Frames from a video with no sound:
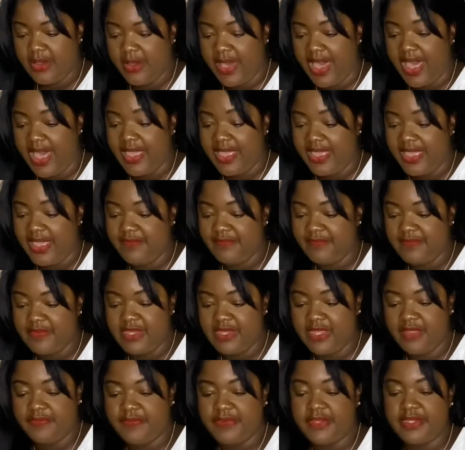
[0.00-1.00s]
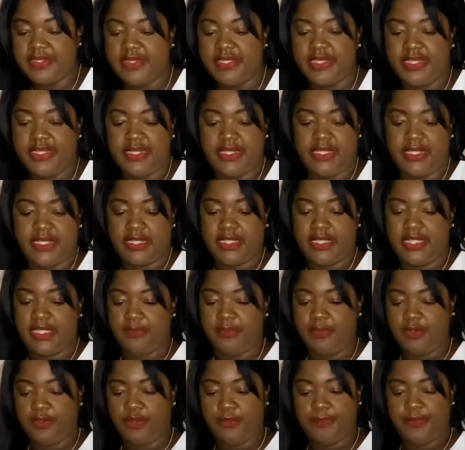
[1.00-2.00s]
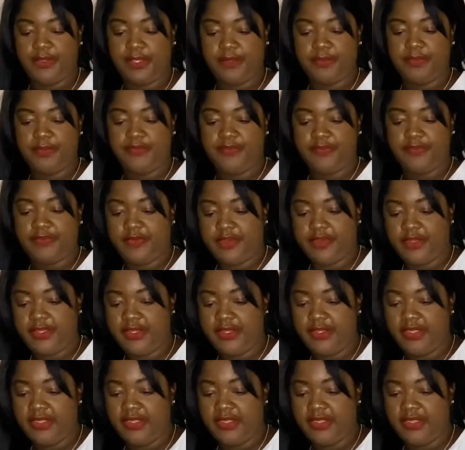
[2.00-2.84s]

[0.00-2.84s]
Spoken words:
I have never done a chemical peel before.